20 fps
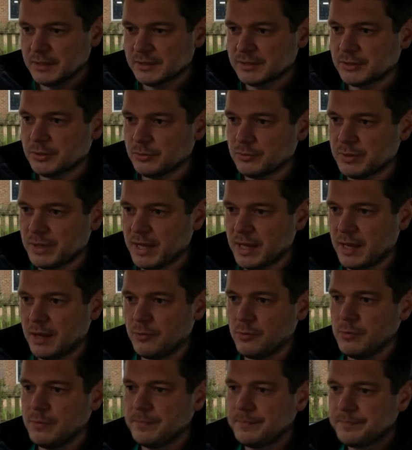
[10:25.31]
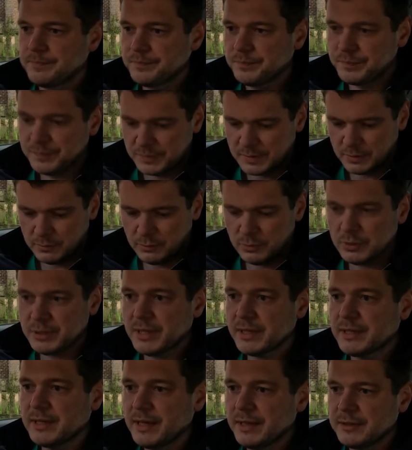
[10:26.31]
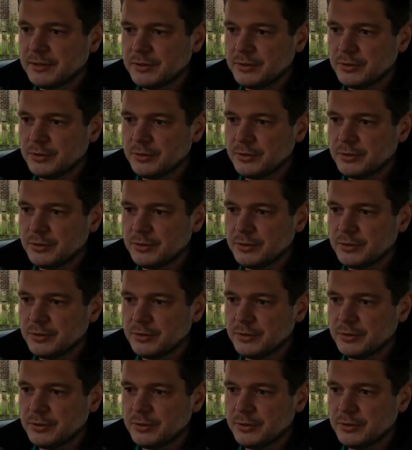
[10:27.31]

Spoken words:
So now what I can